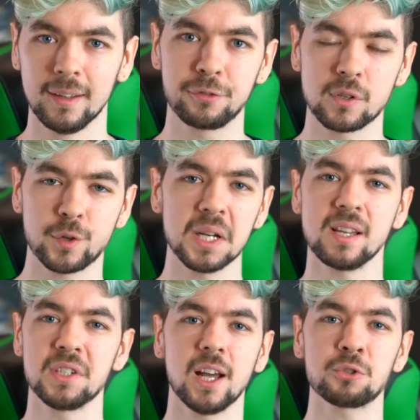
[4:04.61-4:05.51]
For
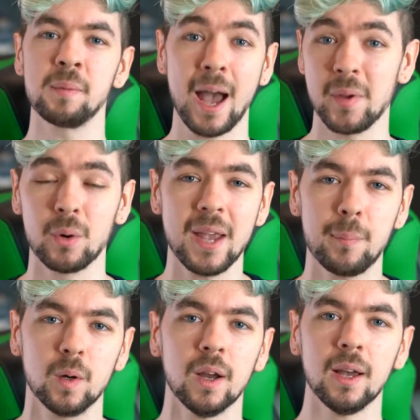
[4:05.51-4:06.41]
2017, I just want to be happy. I want to be
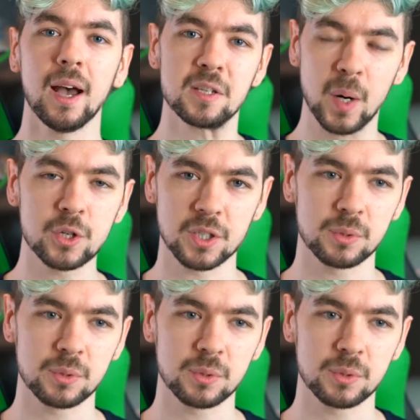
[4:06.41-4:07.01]
happier as a person.